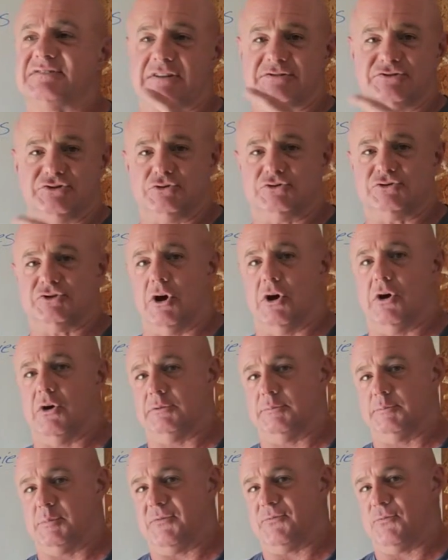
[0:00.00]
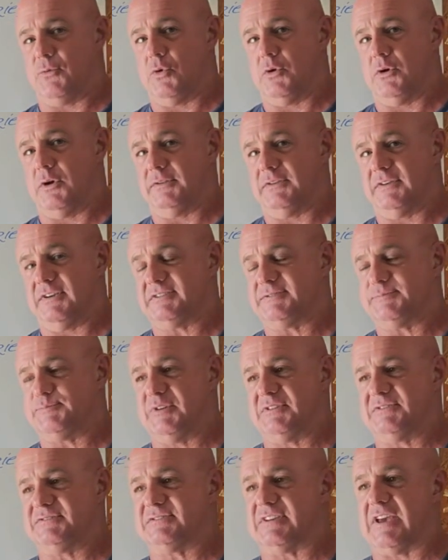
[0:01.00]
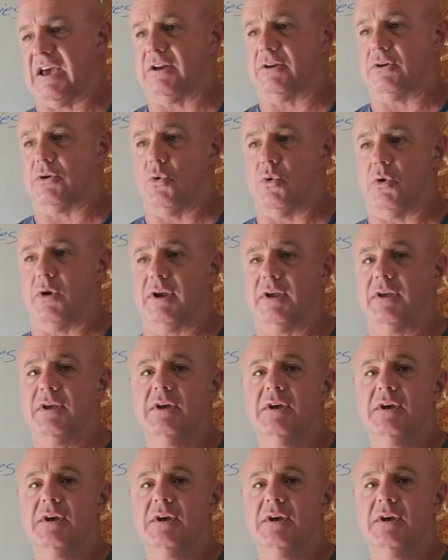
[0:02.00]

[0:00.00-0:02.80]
as you saw before on the expense category.